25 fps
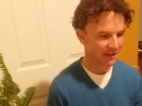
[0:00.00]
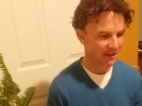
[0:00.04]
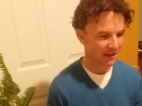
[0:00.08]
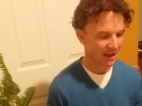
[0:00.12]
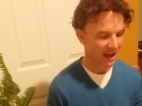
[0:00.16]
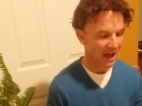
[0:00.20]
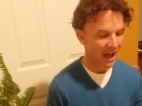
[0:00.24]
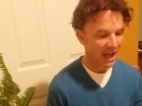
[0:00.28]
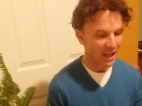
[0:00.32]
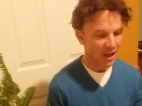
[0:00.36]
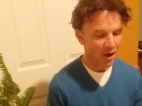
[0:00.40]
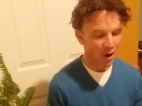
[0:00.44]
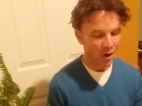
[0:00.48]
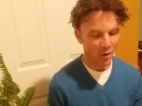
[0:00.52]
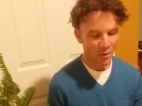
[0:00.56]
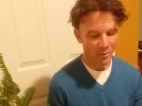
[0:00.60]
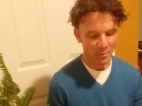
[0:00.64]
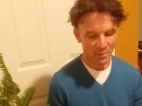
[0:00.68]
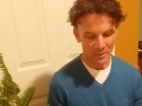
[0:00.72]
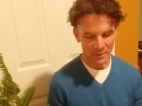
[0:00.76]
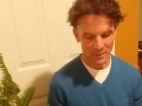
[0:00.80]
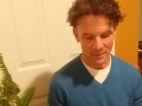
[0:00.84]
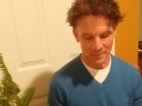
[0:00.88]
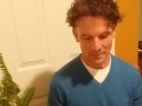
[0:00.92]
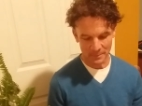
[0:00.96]
I hope
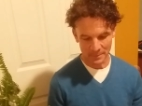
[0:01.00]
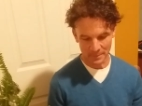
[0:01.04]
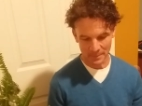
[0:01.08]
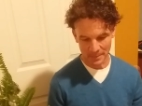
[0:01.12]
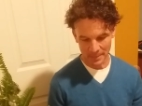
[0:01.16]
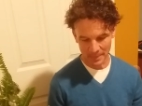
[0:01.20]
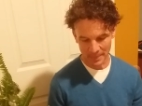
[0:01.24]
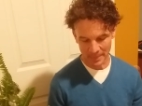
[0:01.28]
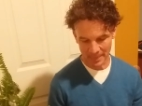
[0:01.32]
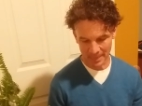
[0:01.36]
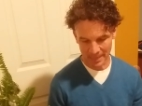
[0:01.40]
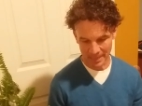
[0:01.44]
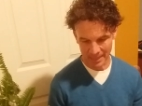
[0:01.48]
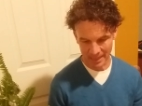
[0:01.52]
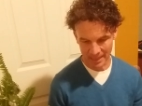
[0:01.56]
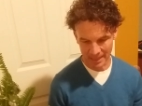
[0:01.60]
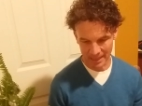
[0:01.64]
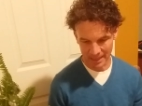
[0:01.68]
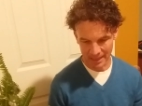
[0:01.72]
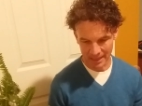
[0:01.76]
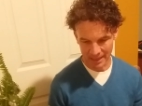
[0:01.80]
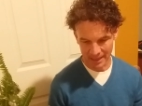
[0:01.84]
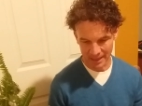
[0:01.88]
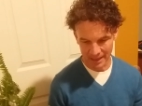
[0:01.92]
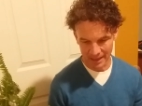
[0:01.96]

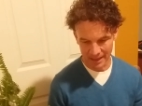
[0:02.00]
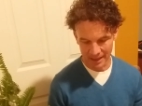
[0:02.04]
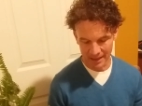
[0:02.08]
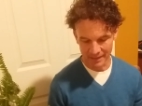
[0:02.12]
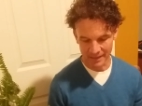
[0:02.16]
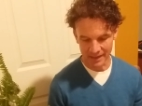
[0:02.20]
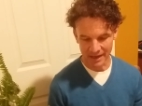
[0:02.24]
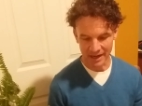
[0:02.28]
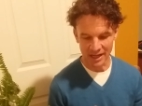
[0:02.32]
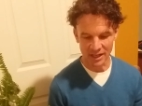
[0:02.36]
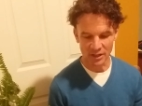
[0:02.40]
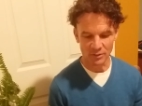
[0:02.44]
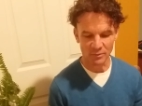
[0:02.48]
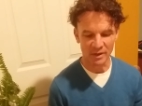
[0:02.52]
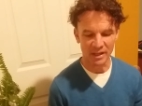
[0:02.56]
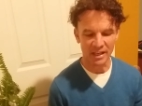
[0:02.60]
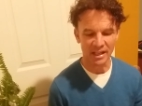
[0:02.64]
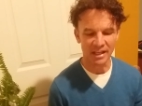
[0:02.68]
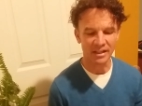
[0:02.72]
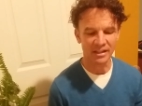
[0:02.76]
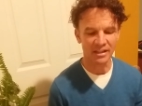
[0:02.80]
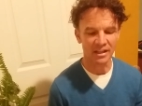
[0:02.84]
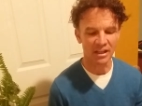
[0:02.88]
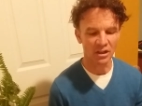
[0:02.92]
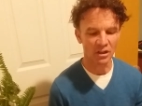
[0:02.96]
that as we
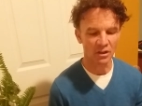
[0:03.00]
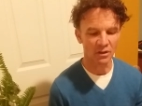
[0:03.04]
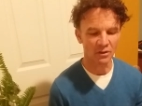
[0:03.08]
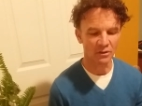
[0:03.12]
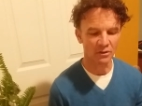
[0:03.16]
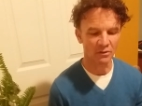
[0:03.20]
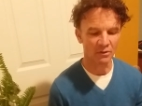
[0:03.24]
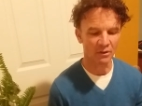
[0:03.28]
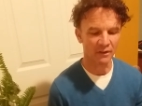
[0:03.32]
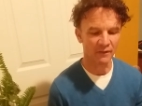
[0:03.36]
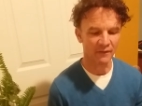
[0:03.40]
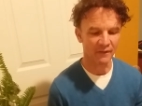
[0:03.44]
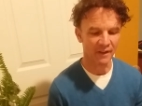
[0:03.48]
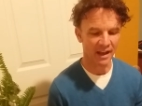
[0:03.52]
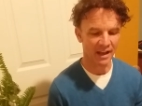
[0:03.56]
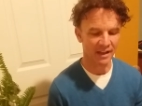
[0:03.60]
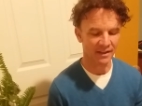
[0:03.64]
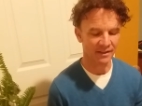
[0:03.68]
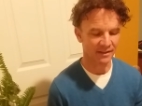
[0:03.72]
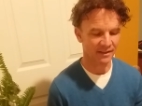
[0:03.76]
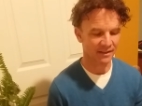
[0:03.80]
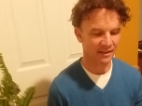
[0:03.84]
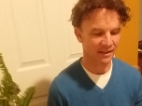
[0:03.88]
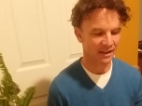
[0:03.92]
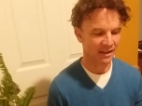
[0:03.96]
continue to
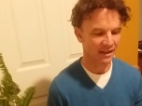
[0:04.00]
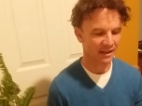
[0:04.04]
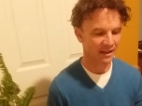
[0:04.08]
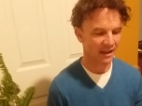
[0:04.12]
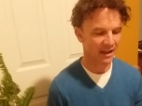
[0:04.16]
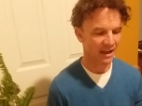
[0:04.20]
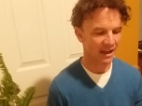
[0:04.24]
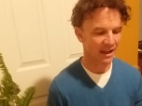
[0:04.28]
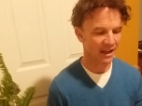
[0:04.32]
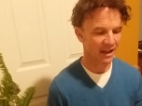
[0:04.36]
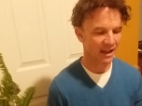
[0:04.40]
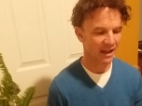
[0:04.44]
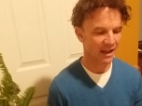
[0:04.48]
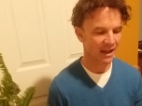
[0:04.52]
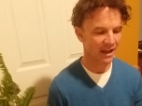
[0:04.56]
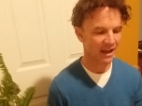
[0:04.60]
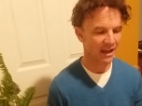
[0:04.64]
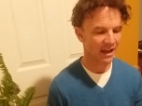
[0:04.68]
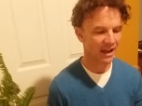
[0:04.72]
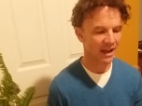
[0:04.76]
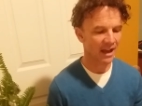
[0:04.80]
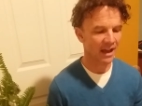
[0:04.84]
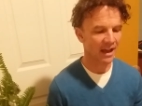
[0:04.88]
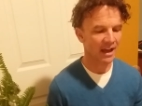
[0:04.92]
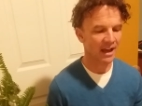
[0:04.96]
advance
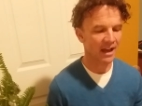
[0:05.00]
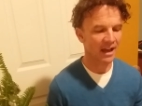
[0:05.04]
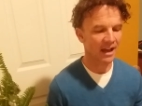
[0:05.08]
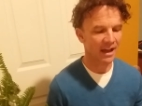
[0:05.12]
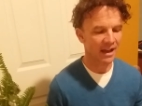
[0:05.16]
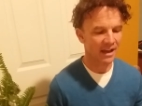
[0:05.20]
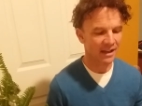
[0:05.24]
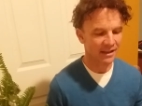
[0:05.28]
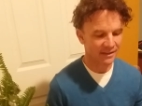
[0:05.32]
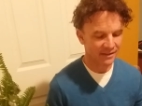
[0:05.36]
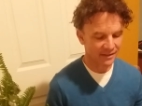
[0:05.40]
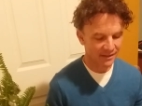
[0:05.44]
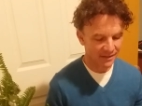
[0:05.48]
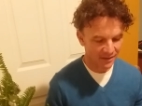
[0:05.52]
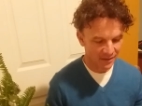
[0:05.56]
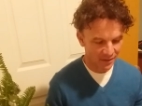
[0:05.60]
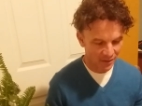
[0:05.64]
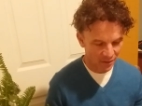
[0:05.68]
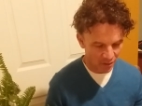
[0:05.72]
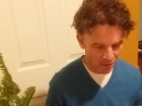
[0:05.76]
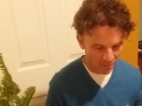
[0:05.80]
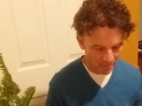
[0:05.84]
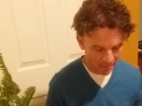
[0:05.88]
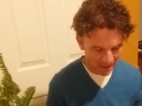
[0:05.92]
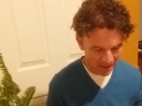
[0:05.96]
as
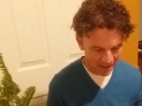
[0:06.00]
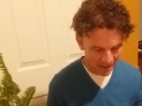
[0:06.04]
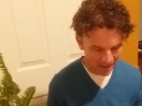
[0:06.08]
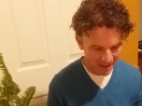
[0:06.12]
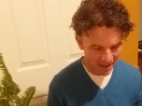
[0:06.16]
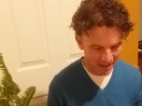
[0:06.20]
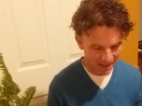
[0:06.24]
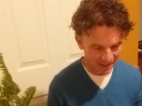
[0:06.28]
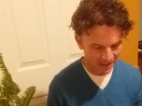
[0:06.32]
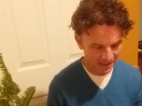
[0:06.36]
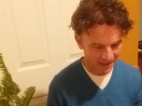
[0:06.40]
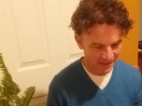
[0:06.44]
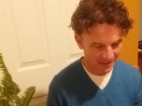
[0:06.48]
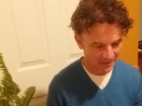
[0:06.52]
humankind,